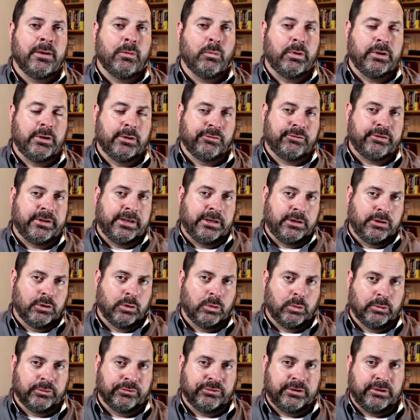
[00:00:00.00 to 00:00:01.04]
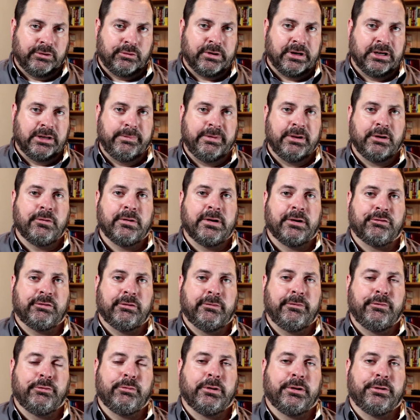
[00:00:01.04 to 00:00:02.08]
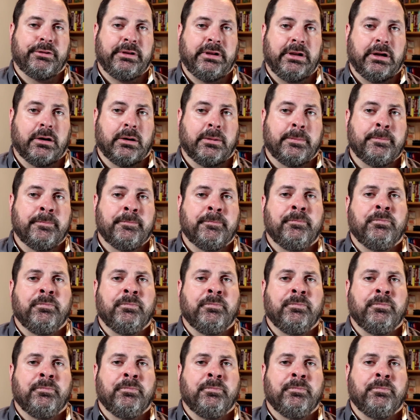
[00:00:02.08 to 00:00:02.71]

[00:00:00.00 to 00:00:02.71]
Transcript: when you're setting goals and trying to be aggressive throughout the year.